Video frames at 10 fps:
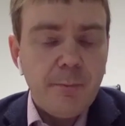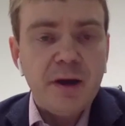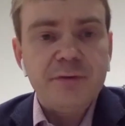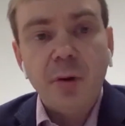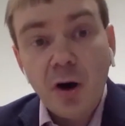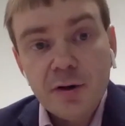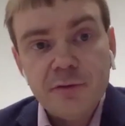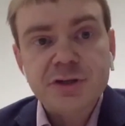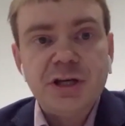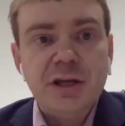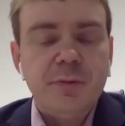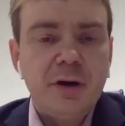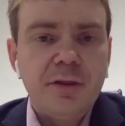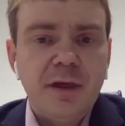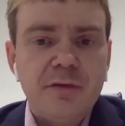But part of the
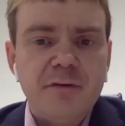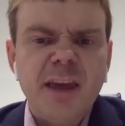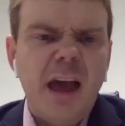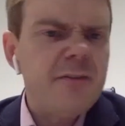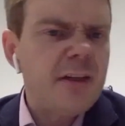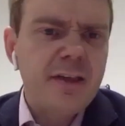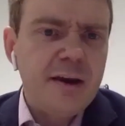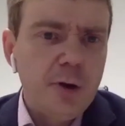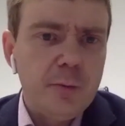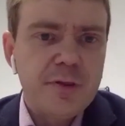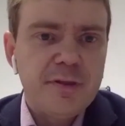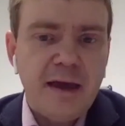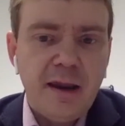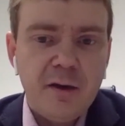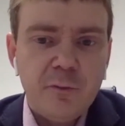GDPR says that, yeah, that's anonymous
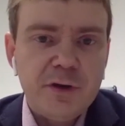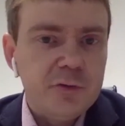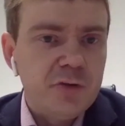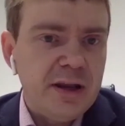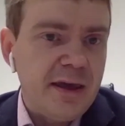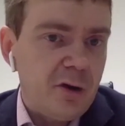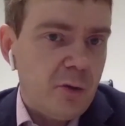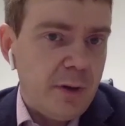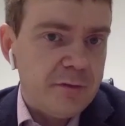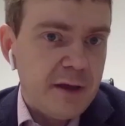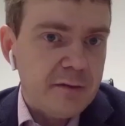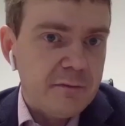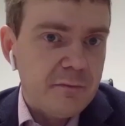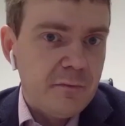data, we don't really care about that.